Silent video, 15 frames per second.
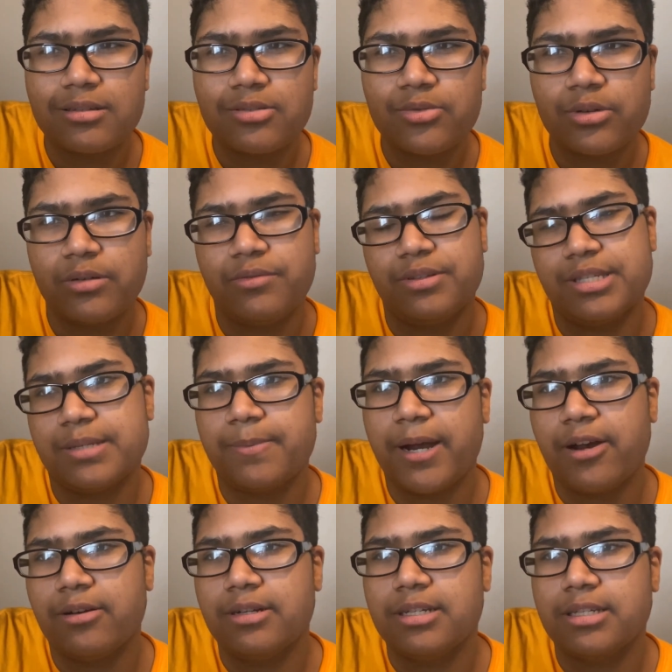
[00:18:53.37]
sort of
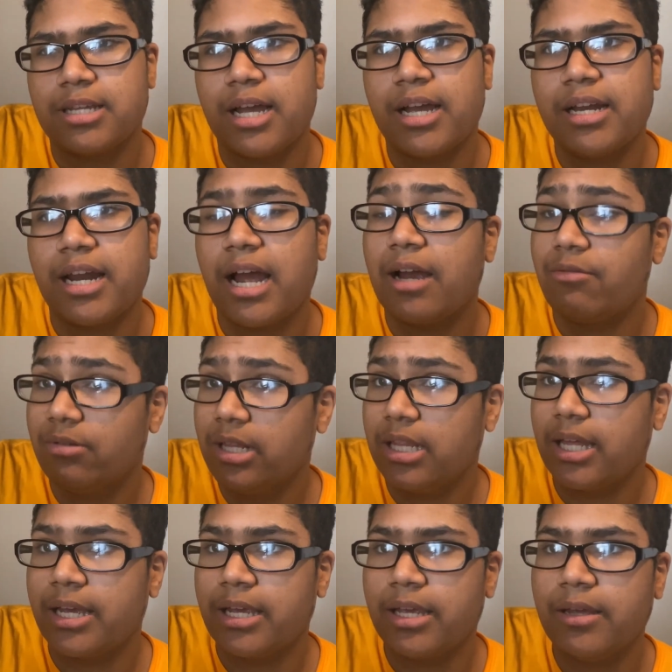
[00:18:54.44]
inspired design. I really
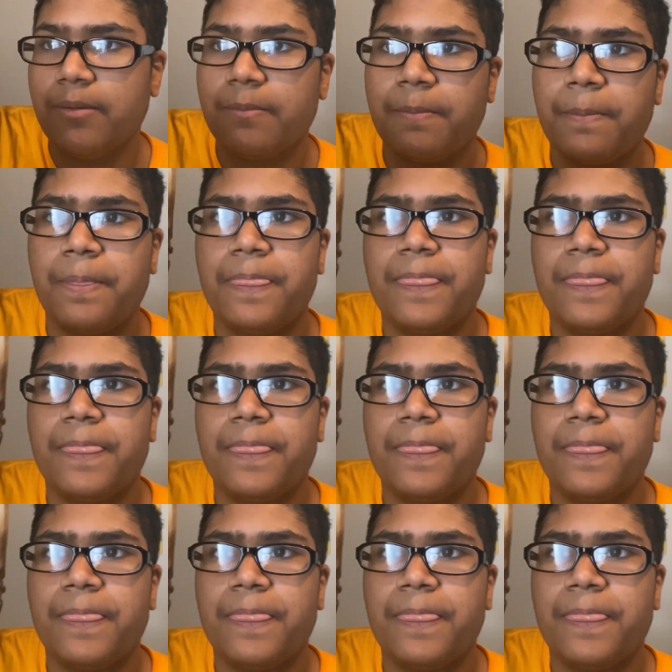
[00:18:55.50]
like it.